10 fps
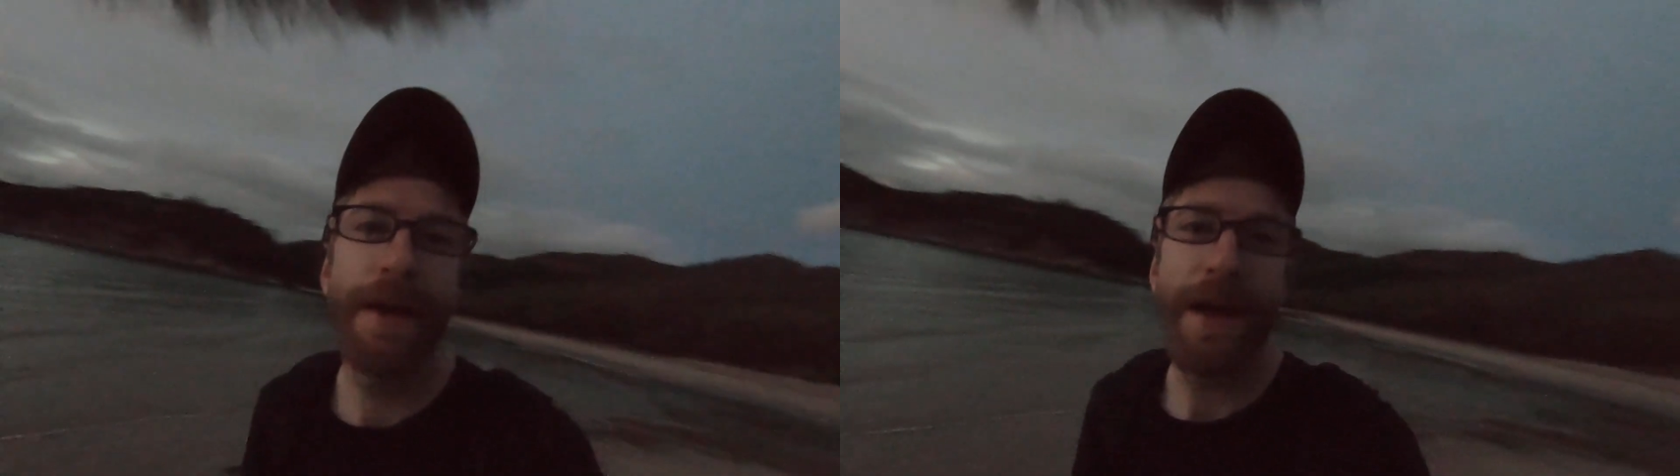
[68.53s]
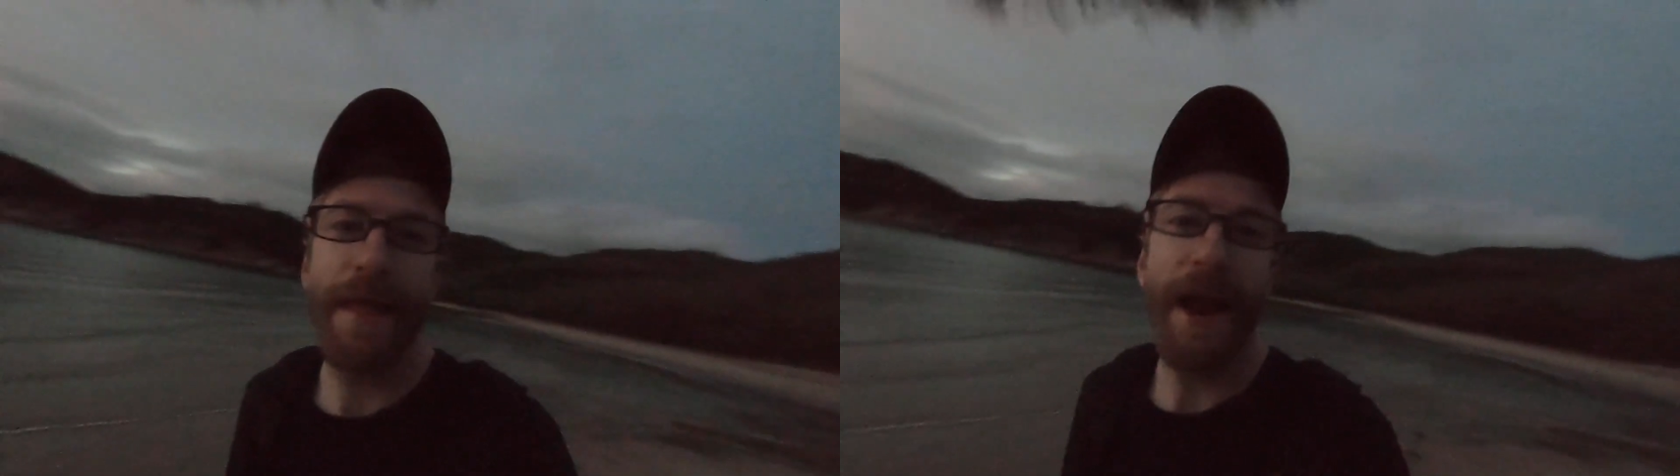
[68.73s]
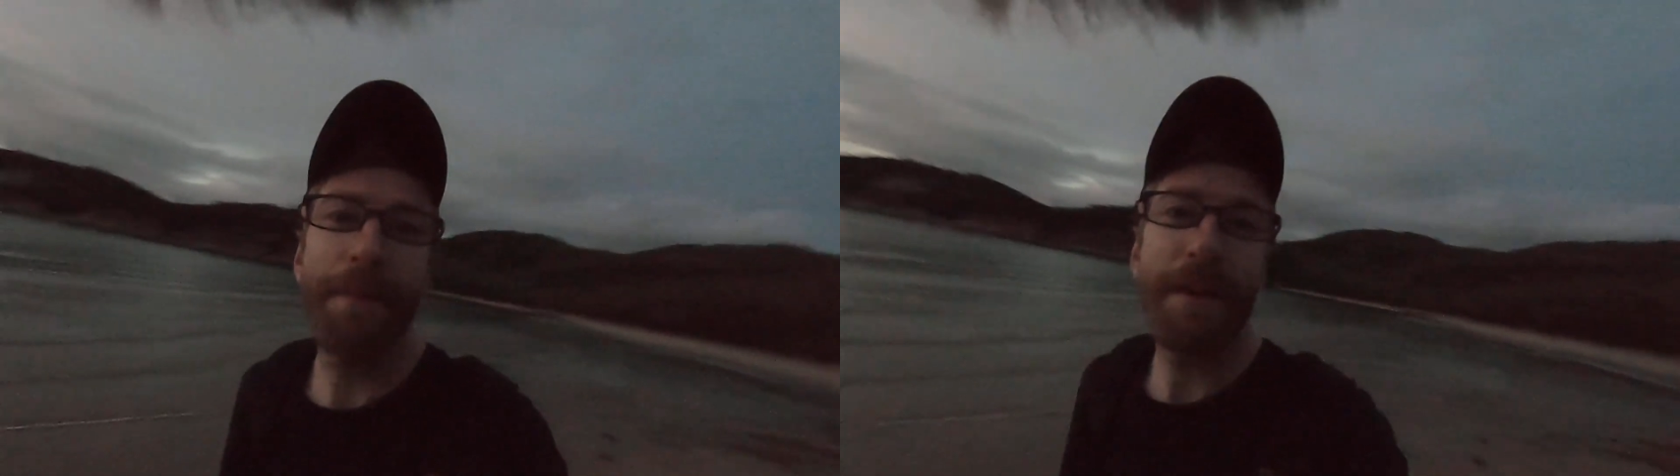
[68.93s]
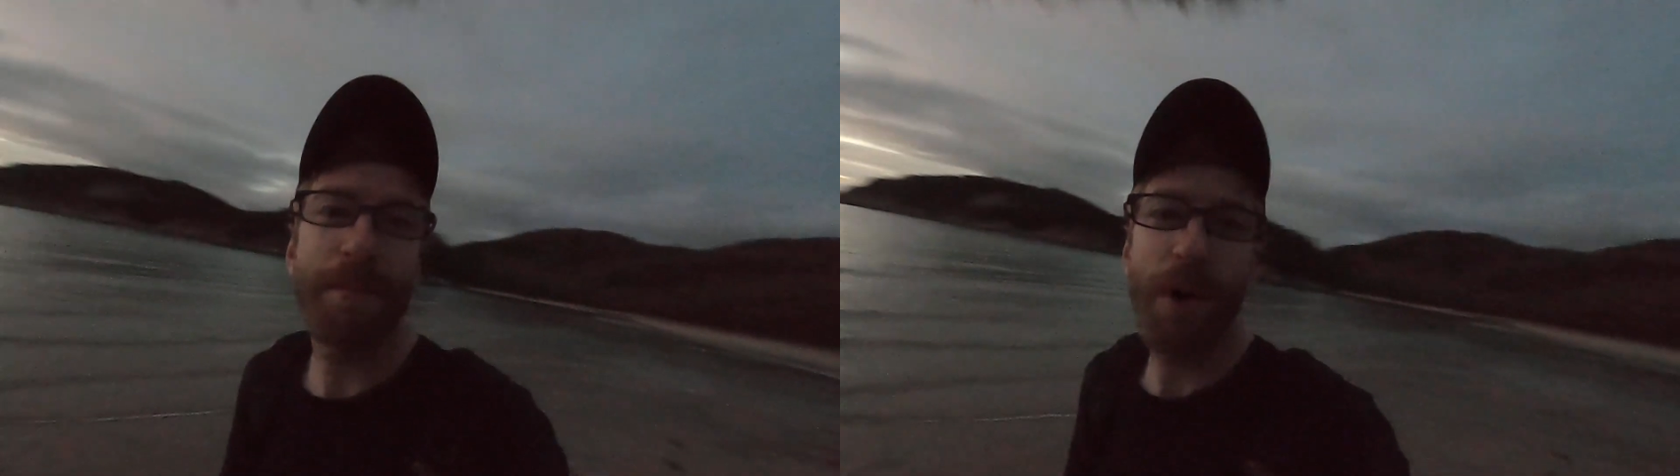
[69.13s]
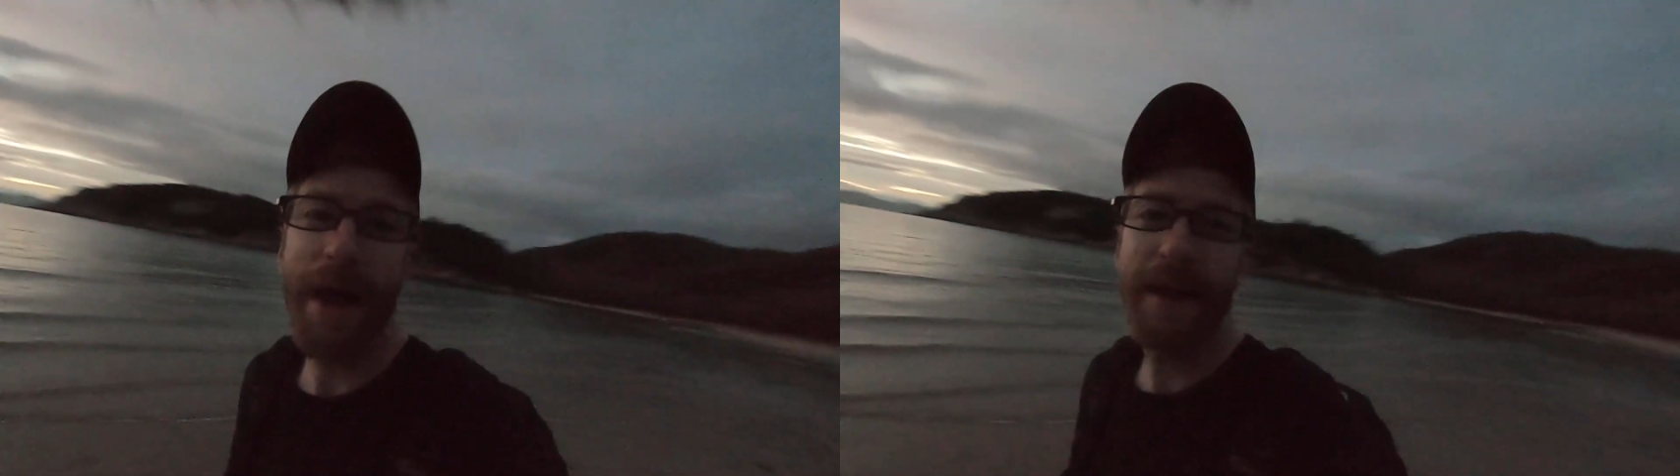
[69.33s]
And then I'll be
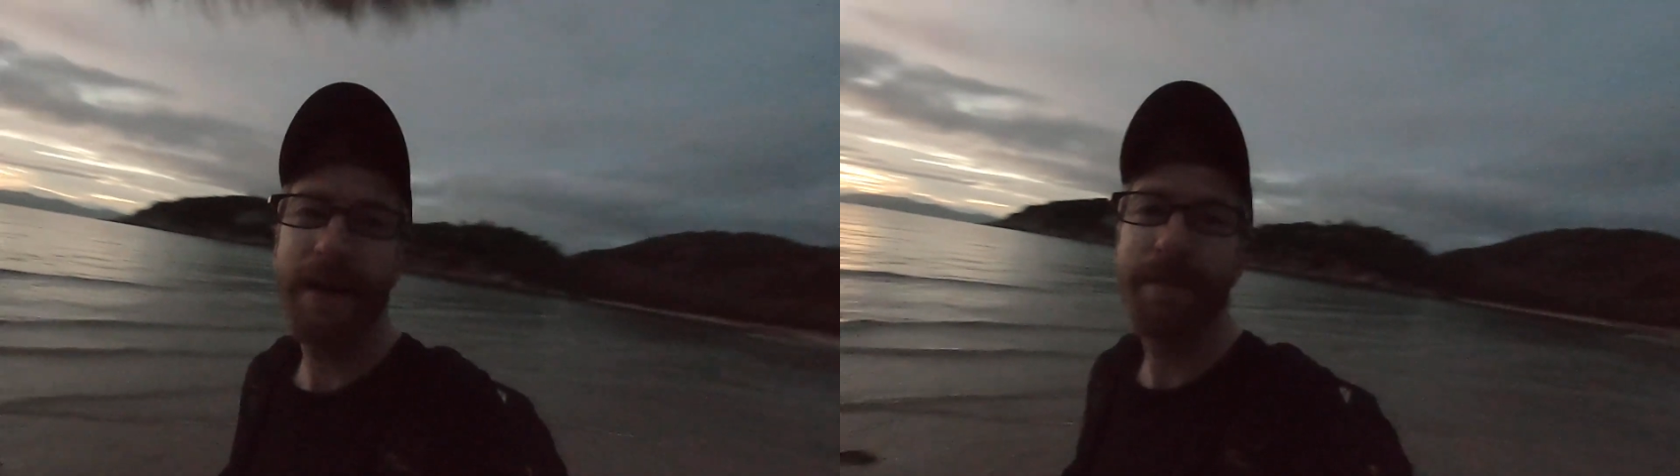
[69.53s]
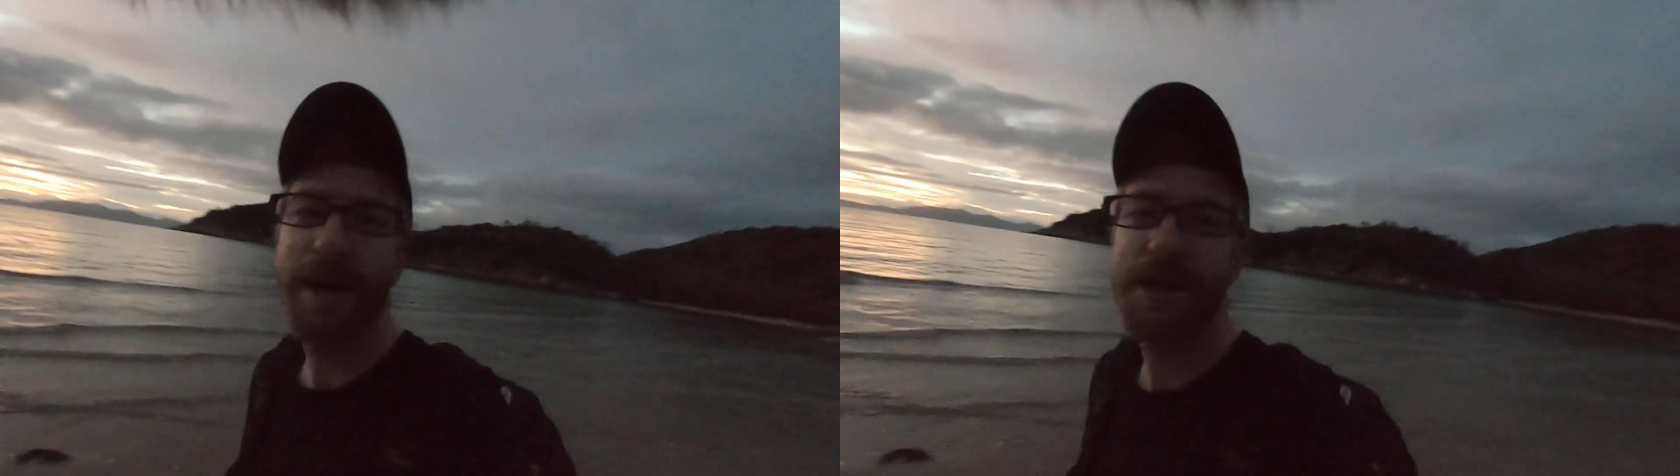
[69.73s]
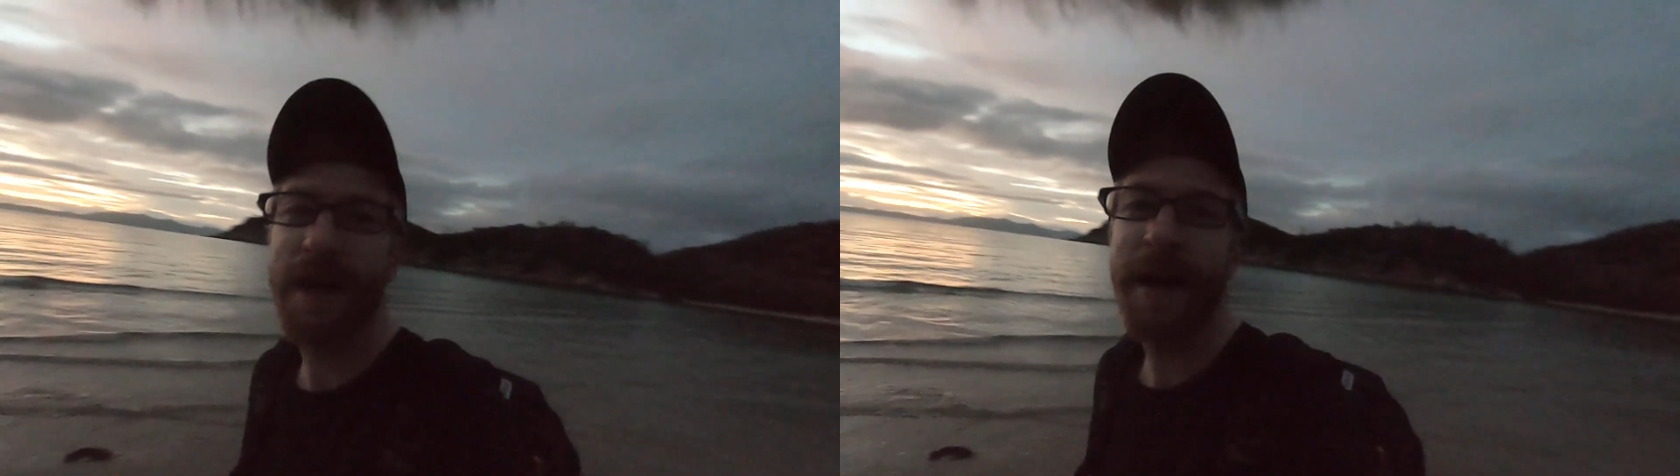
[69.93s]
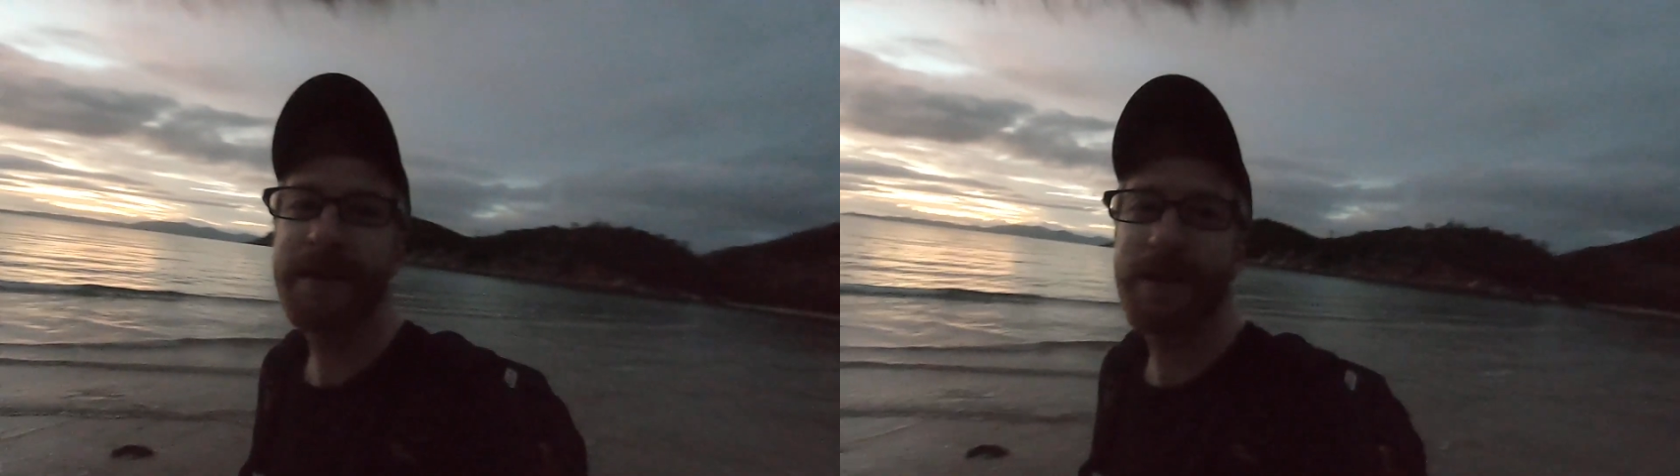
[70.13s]
bracketing my shots,